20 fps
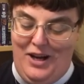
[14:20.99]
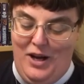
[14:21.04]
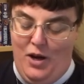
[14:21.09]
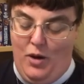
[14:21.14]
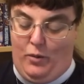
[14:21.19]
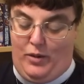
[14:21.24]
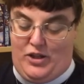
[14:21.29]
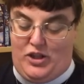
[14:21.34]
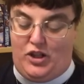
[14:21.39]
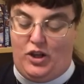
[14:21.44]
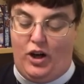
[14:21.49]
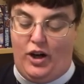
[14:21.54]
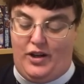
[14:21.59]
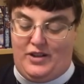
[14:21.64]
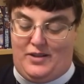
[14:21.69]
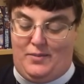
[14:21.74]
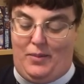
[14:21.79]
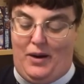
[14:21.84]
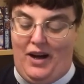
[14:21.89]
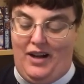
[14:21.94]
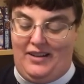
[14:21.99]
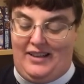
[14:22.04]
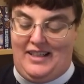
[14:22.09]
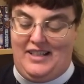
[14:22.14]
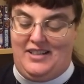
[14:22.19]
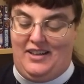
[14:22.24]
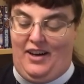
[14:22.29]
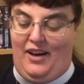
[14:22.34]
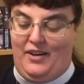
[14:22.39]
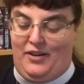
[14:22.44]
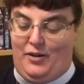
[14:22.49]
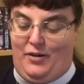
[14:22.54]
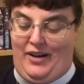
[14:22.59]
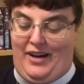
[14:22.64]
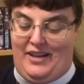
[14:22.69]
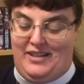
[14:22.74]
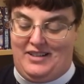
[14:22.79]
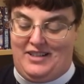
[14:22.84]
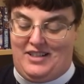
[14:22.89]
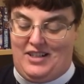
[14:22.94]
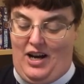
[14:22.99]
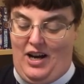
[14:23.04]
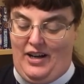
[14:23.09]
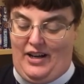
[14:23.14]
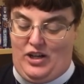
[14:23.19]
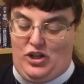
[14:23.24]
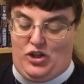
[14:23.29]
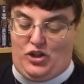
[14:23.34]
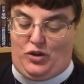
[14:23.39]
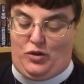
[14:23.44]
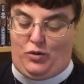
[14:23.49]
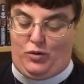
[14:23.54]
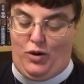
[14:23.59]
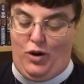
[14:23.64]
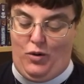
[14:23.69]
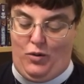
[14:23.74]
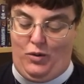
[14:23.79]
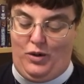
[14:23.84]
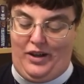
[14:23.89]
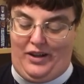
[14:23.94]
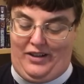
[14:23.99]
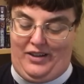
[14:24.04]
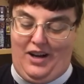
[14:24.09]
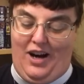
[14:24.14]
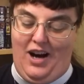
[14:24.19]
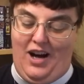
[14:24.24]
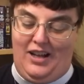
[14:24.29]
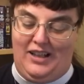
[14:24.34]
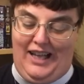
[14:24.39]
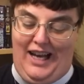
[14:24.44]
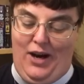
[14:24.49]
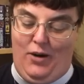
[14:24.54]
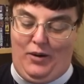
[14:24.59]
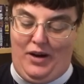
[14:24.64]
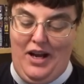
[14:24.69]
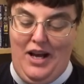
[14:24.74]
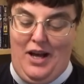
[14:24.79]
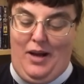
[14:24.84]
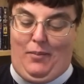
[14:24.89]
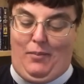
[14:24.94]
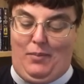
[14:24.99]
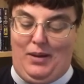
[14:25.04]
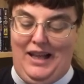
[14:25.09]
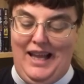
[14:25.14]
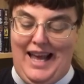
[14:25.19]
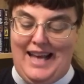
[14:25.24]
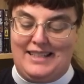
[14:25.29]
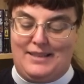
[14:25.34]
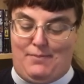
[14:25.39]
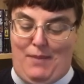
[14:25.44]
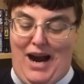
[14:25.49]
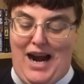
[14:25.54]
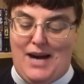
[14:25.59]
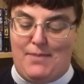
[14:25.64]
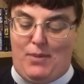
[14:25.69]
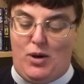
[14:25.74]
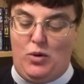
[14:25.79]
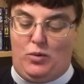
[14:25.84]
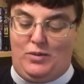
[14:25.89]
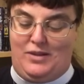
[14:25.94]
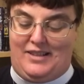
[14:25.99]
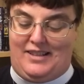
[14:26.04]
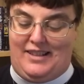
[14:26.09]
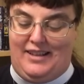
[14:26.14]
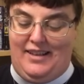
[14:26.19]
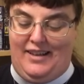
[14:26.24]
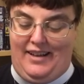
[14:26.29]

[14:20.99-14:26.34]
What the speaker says: which caused Polly to utter an astonished croak and call out, "Bless my boots!"